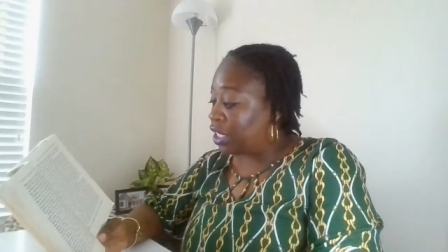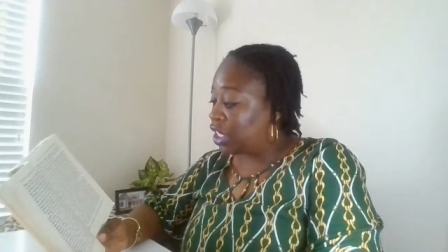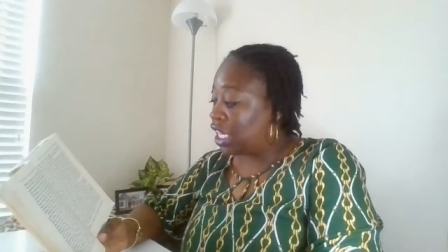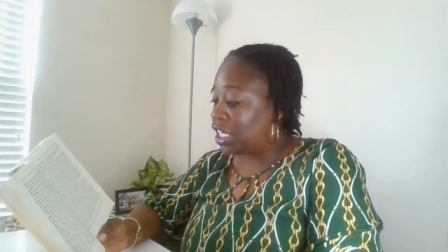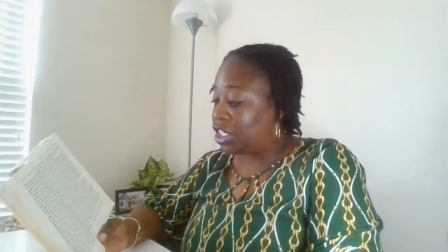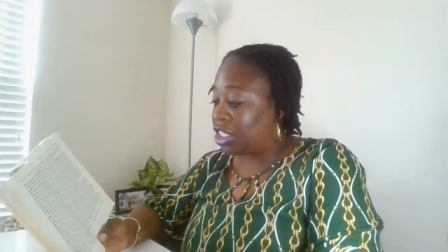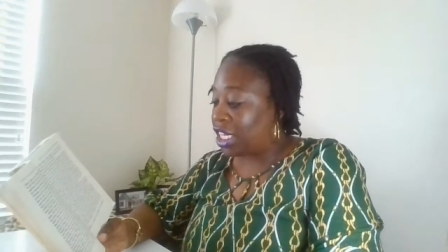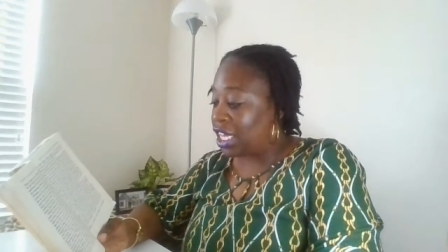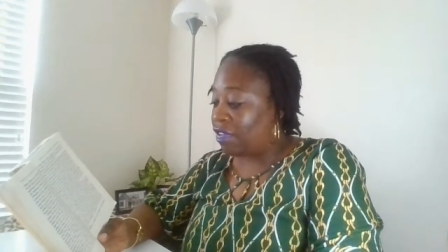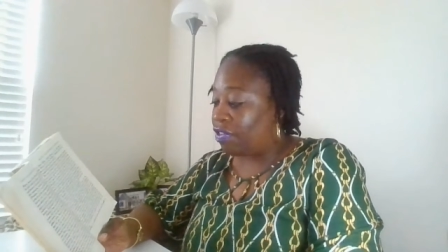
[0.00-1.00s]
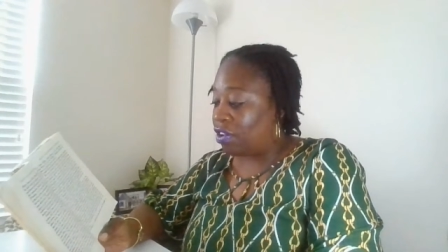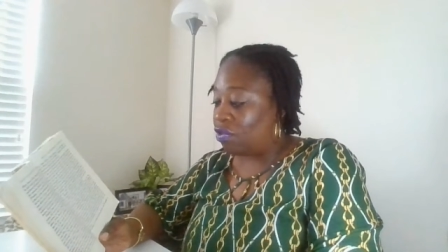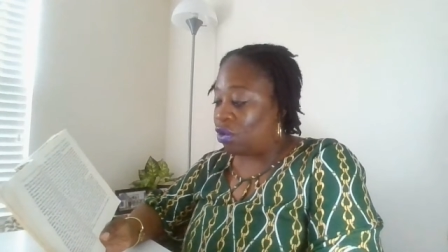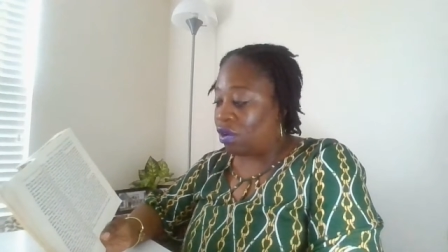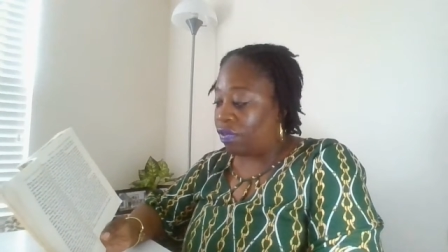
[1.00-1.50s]
he achieved
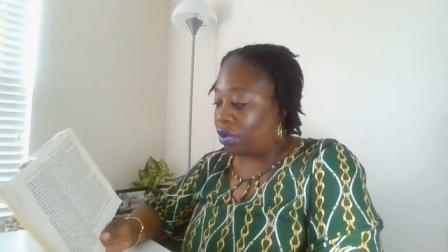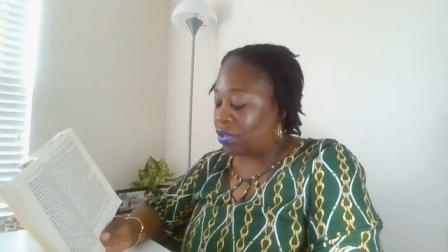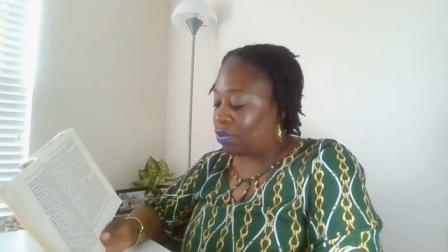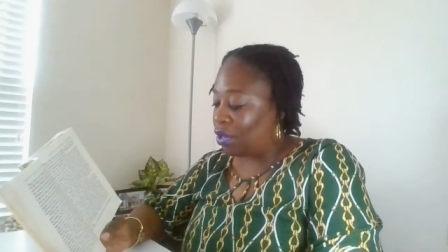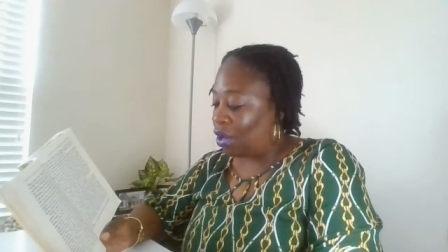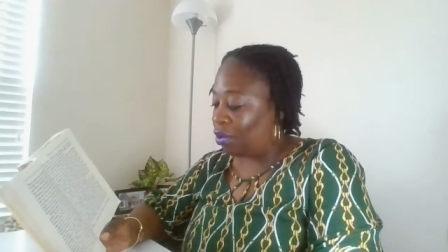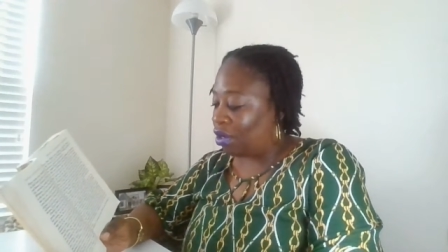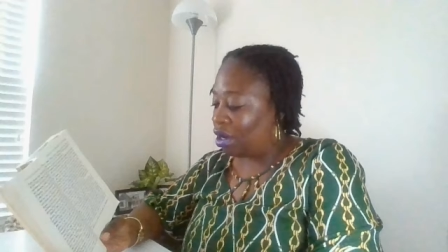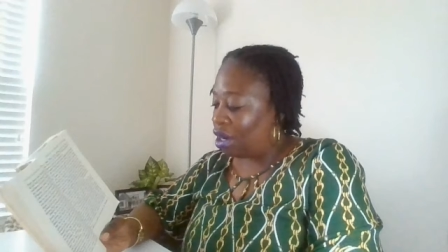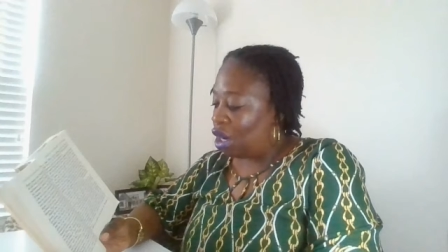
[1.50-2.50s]
the universal note,